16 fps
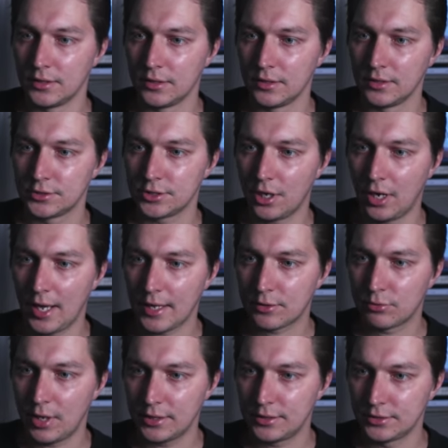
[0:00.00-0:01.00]
So I
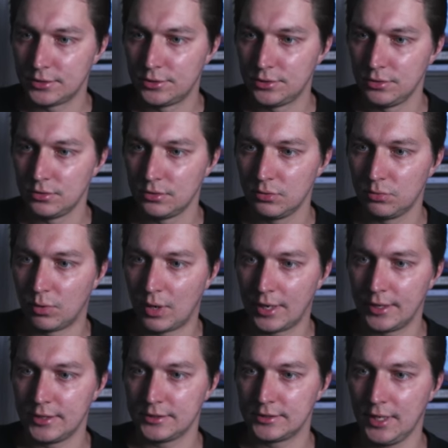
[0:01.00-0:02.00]
created two.
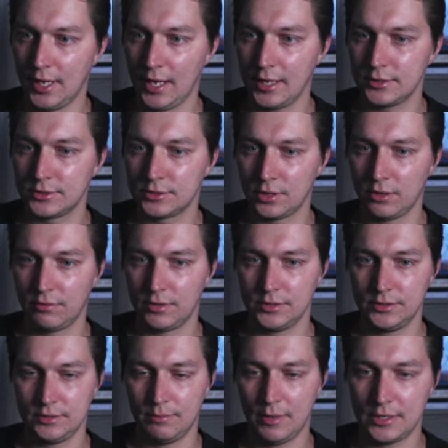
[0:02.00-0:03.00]
One is add
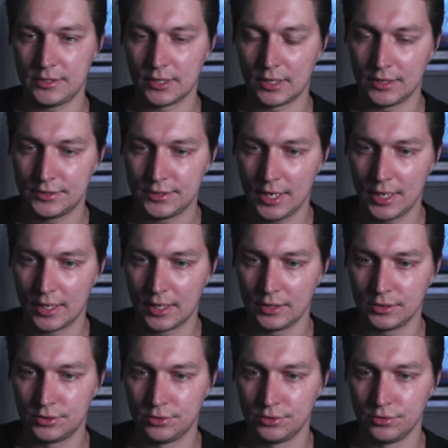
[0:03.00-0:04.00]
service, basically
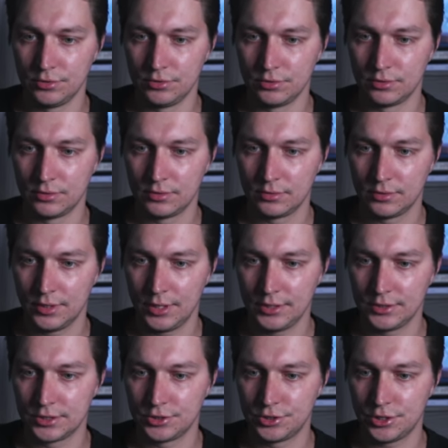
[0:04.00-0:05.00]
taking two
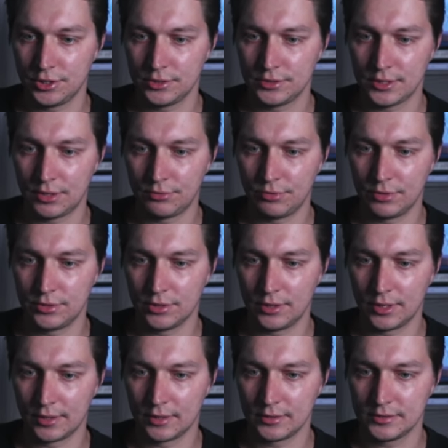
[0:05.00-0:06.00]
integers and
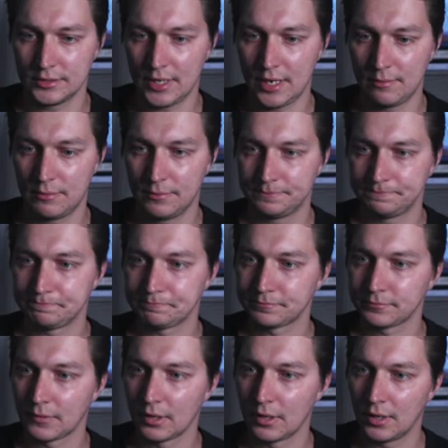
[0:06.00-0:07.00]
returning the sum.
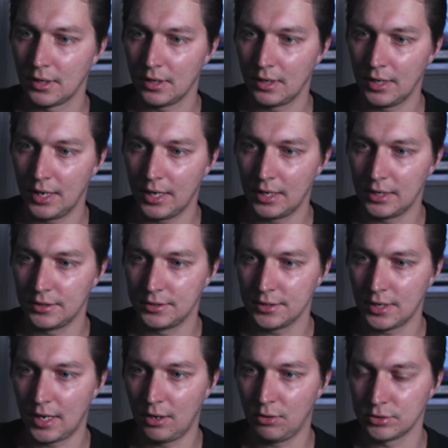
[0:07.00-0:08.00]
And
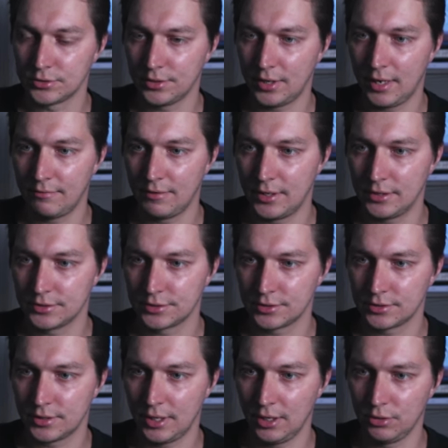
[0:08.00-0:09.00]
I also have
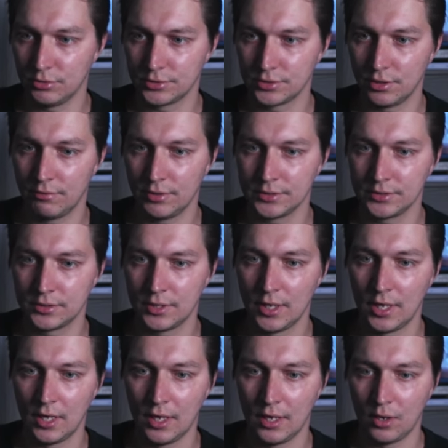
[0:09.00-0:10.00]
this hello service,
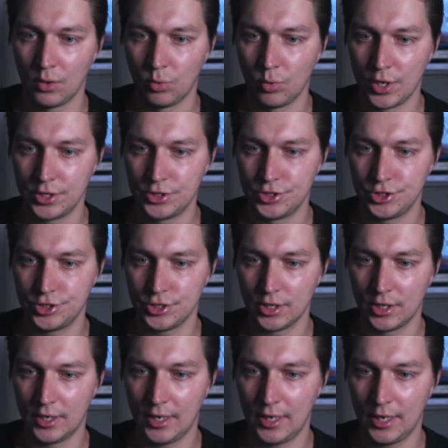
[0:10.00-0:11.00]
which
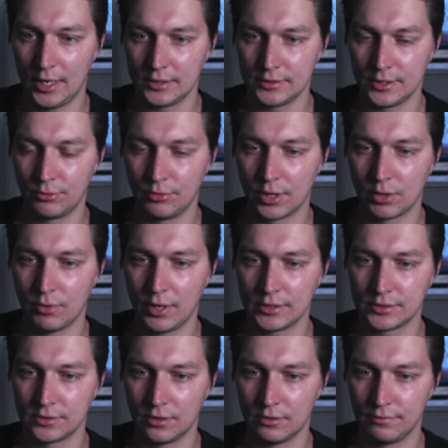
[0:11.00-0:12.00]
has a
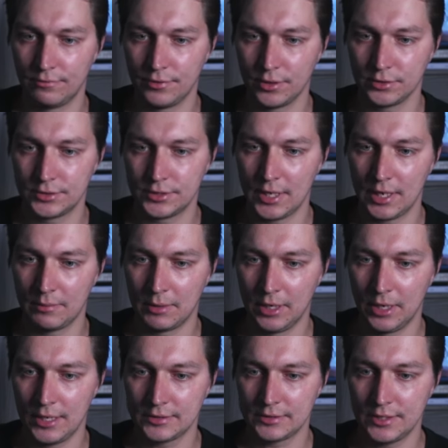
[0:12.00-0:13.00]
request of first name and
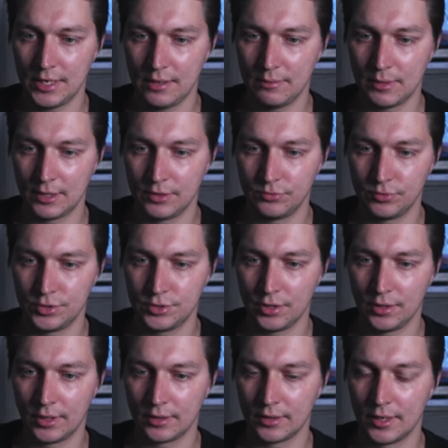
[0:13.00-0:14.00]
last name and
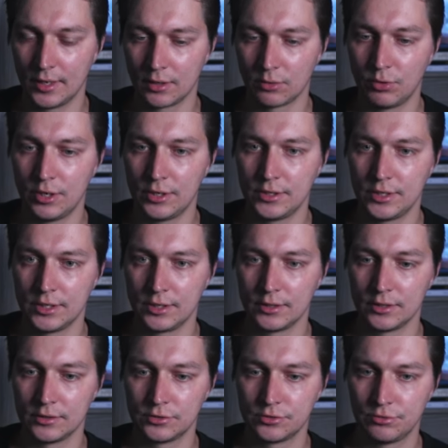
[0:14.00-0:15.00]
returning the
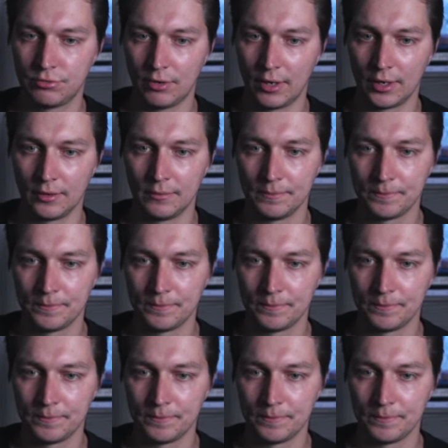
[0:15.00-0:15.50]
greeting string.